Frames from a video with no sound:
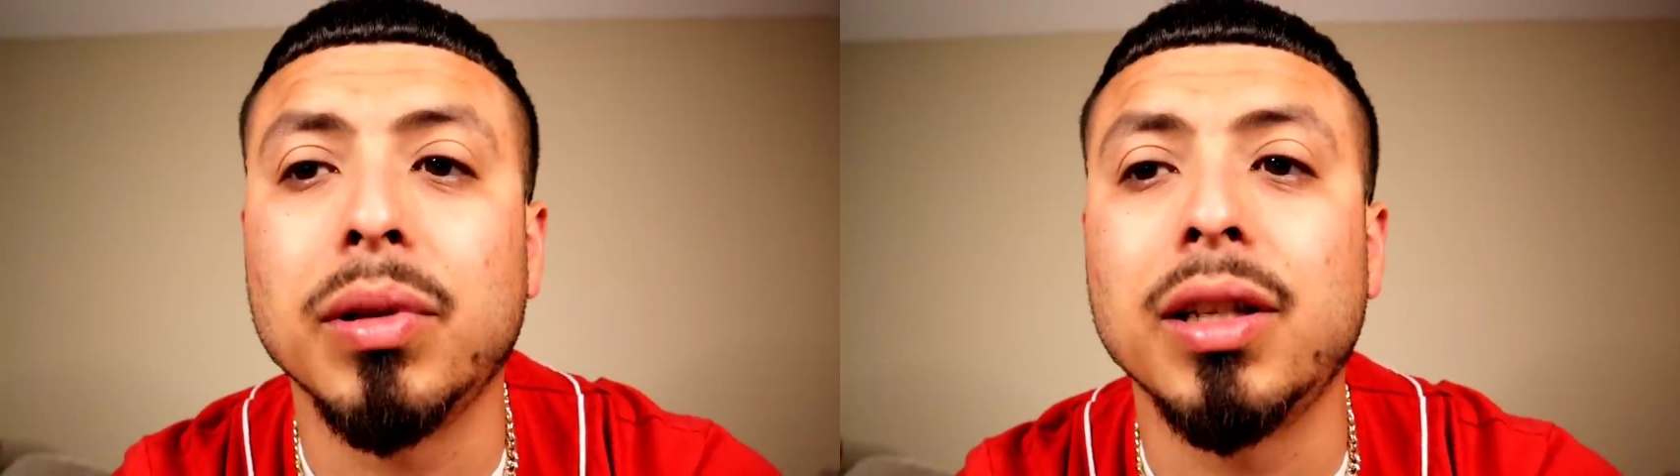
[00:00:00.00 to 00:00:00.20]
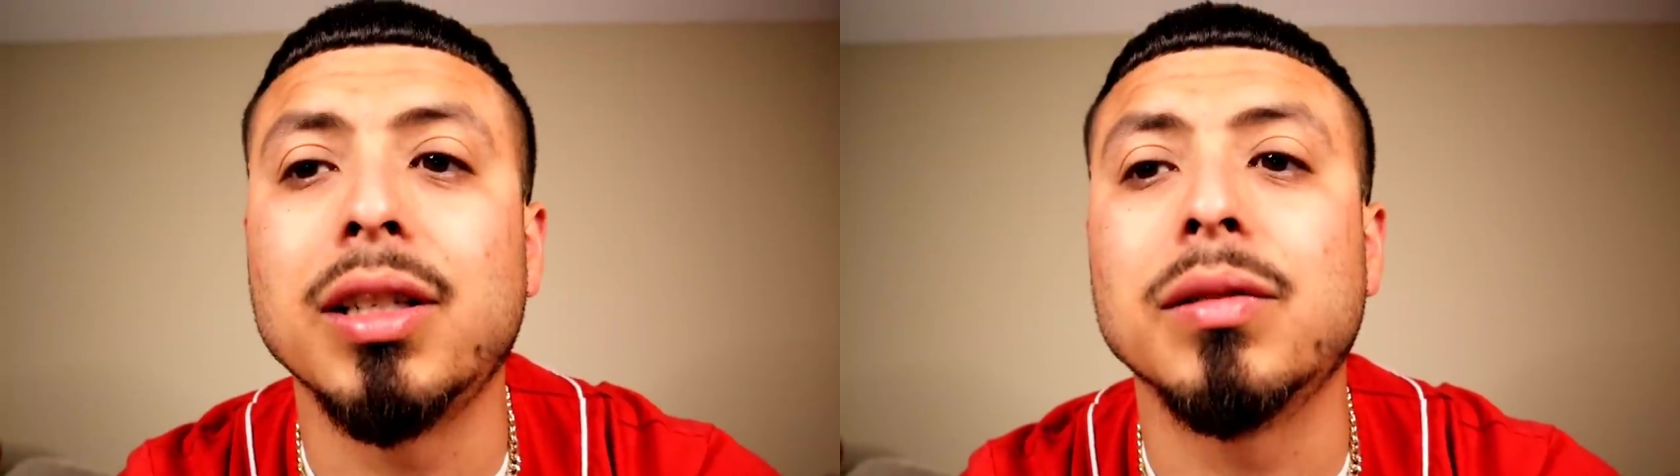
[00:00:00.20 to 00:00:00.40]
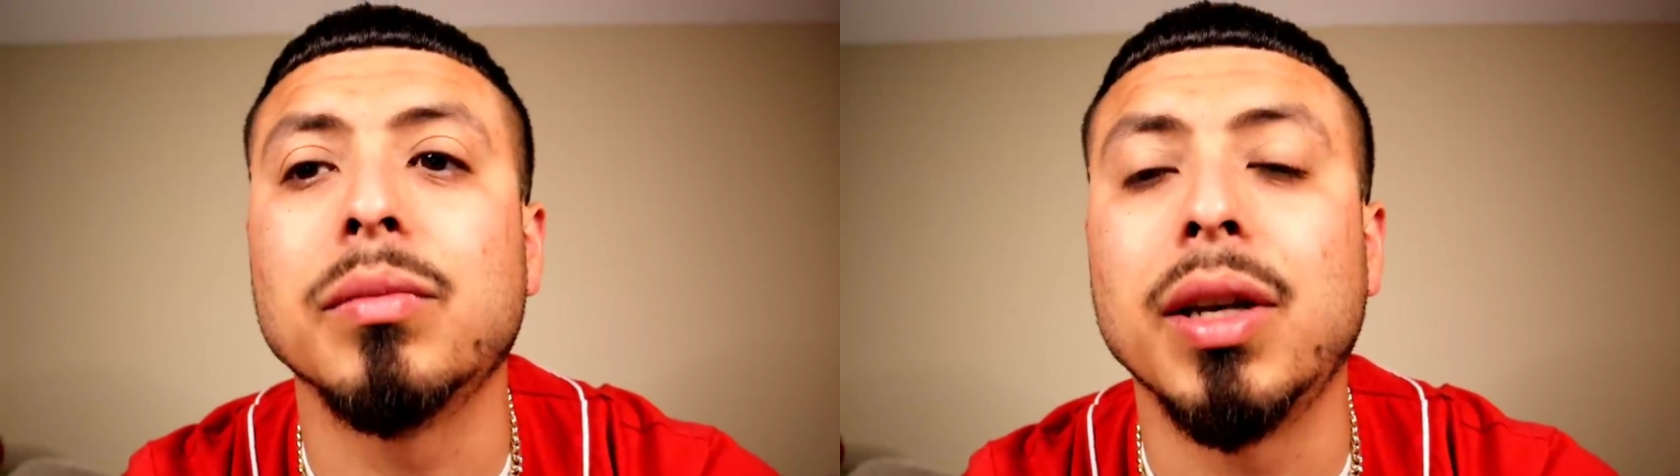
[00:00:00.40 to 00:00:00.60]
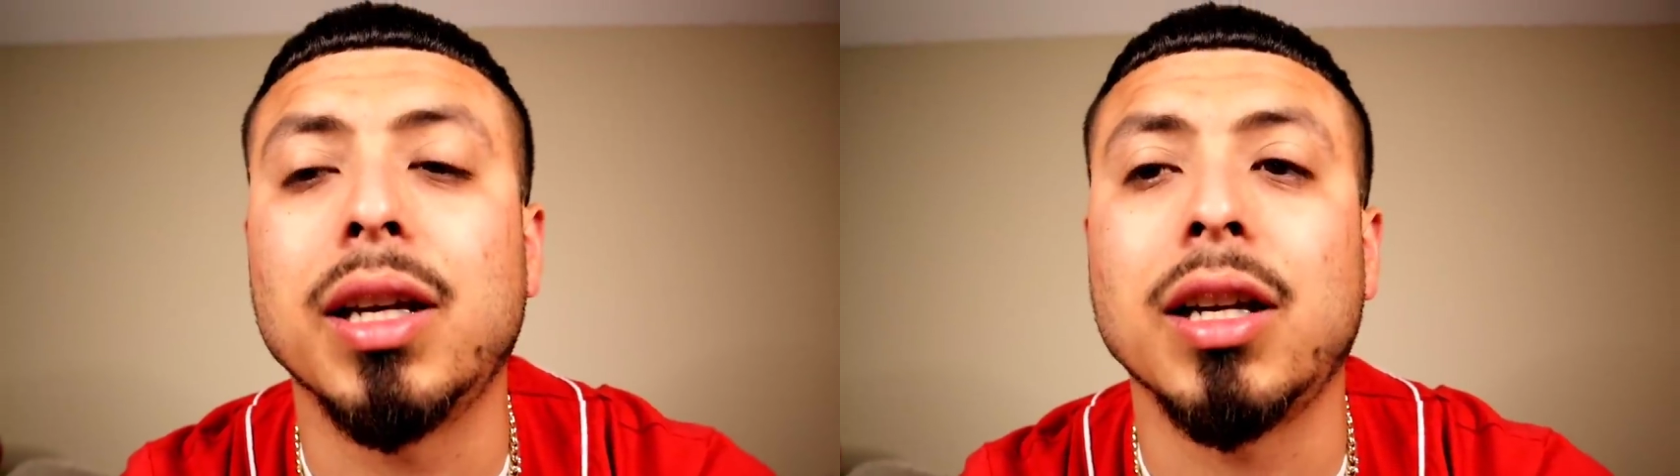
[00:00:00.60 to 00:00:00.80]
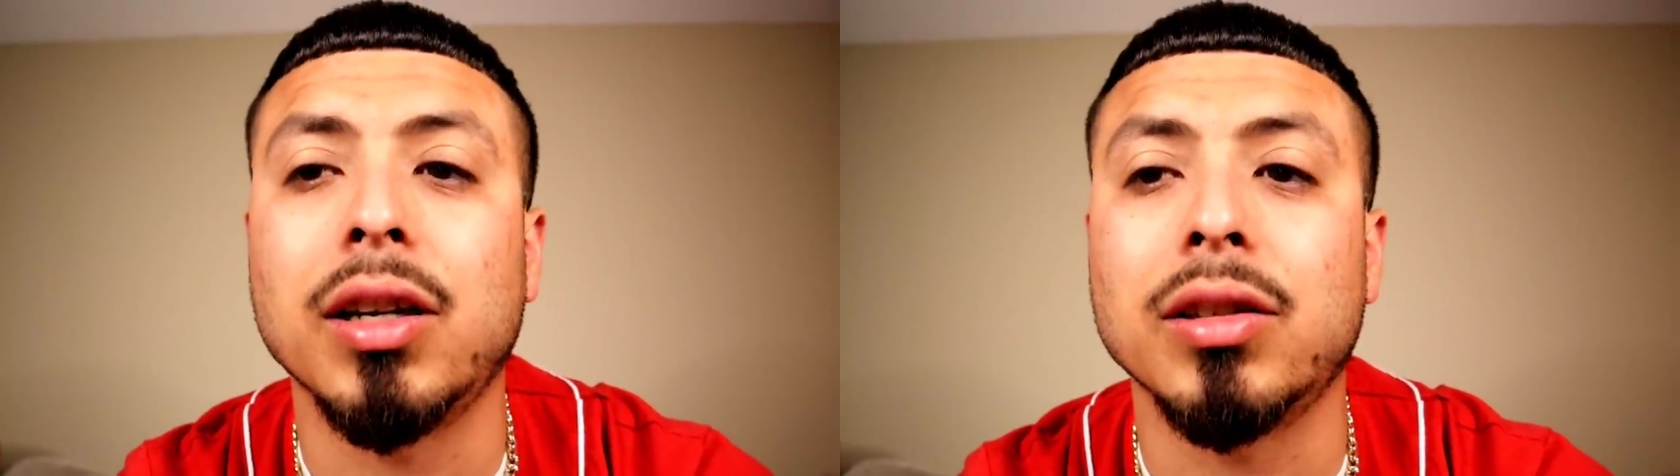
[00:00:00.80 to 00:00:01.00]
please
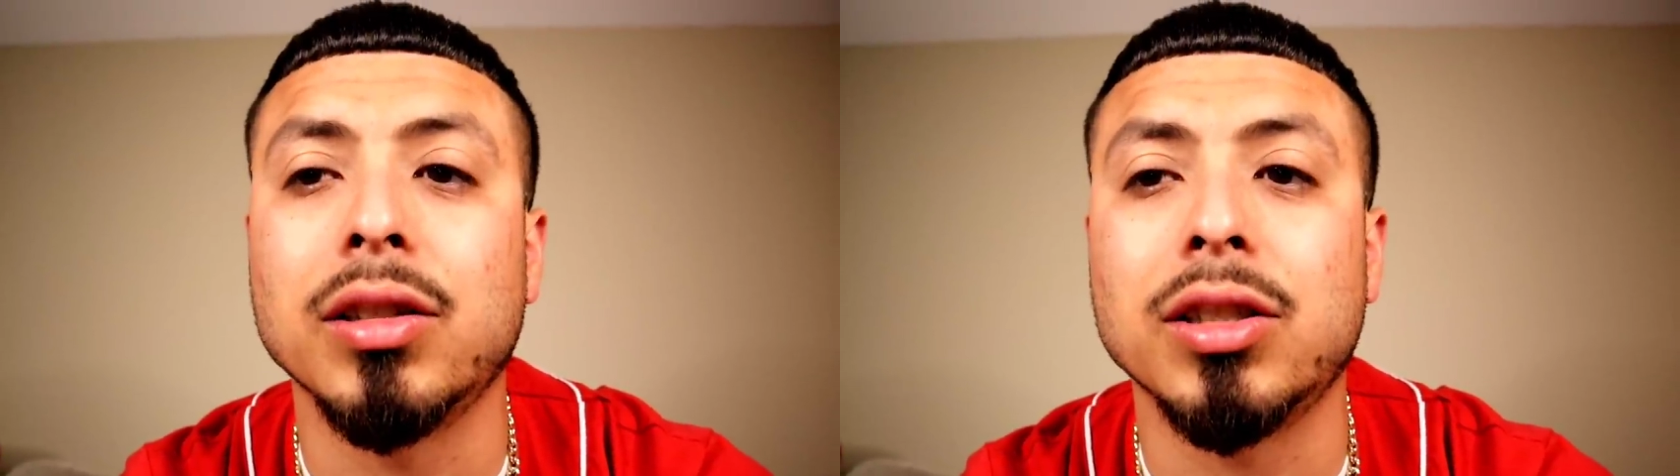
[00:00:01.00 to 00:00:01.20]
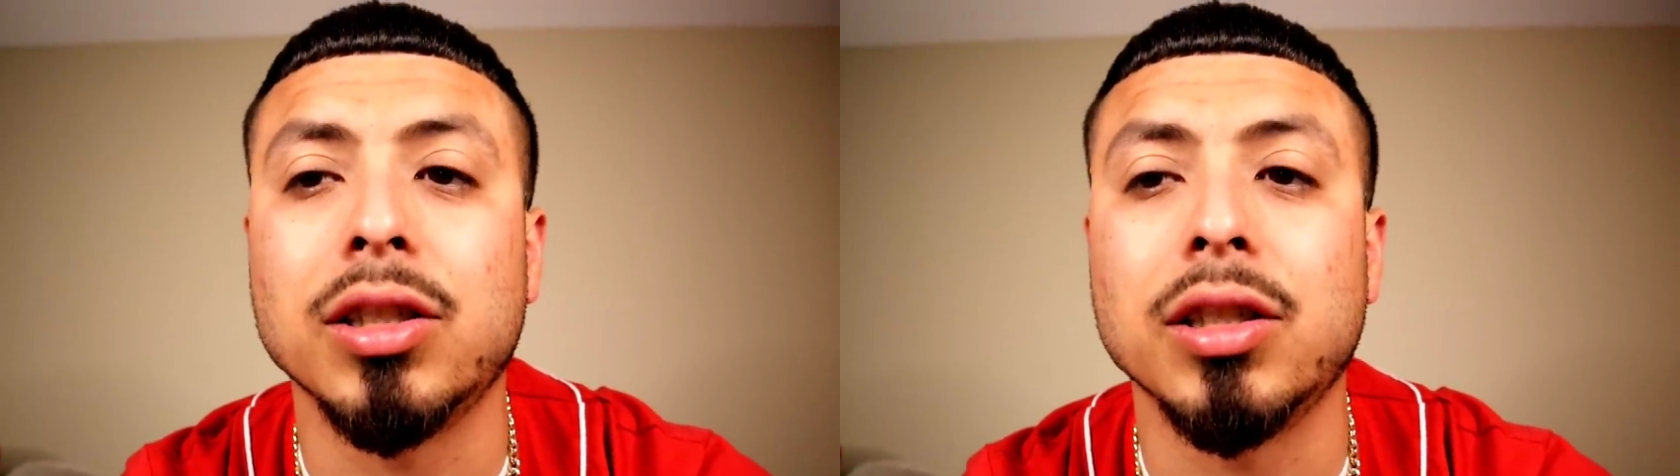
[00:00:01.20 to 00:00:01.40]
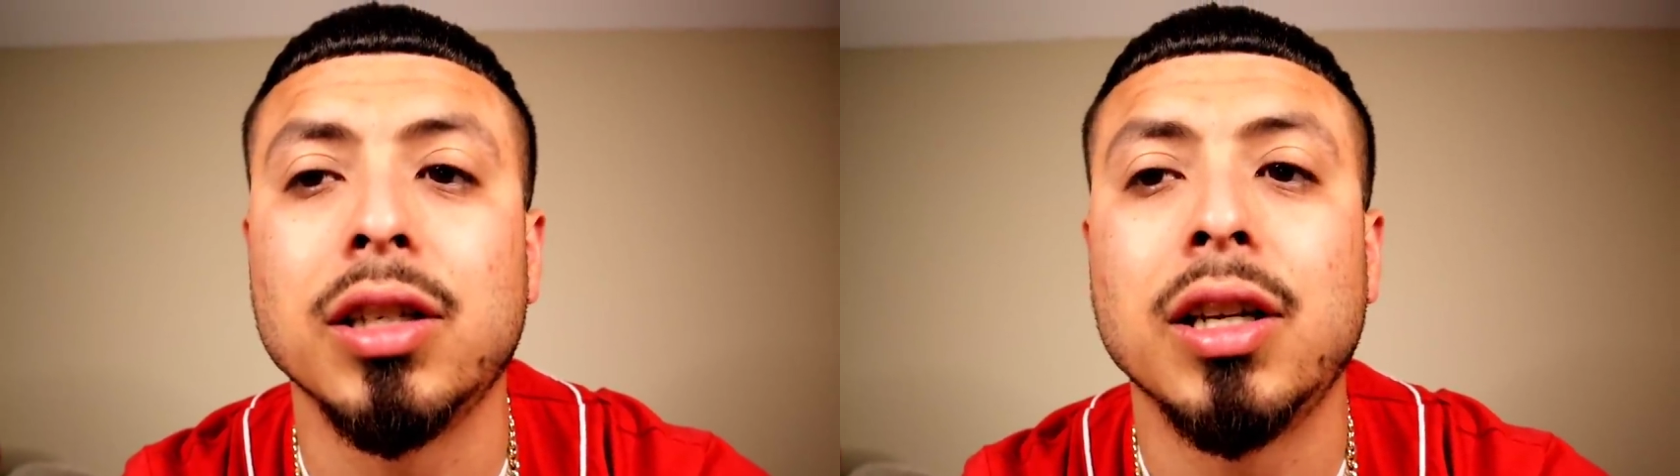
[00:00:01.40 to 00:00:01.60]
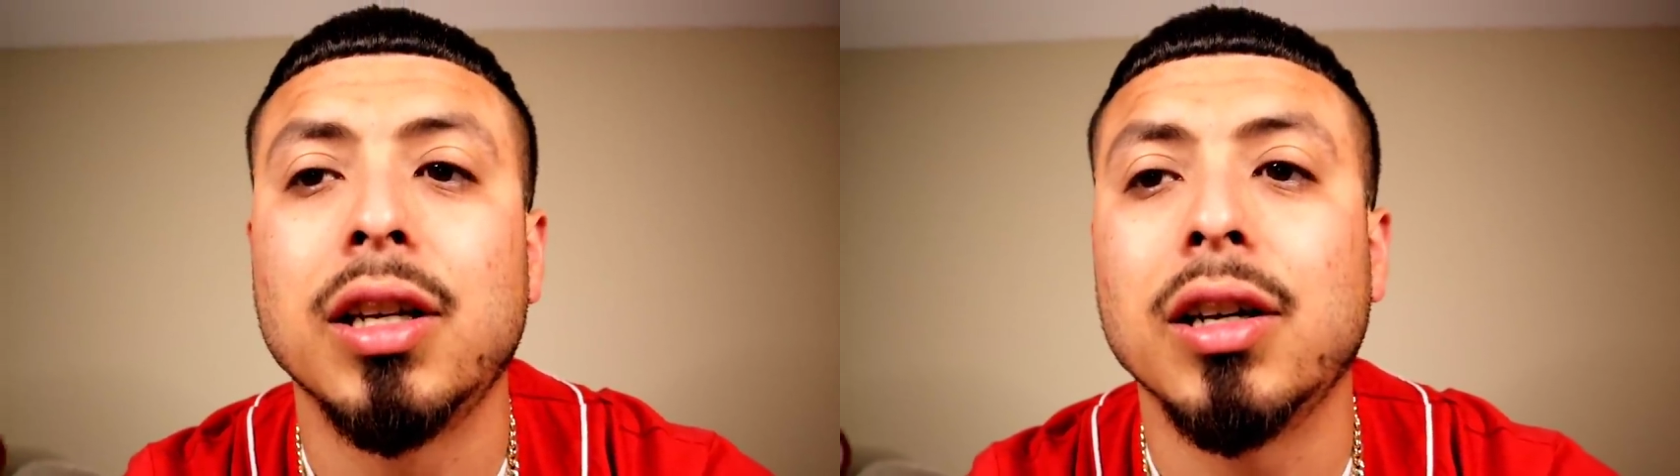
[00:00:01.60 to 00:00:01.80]
make it out this shit.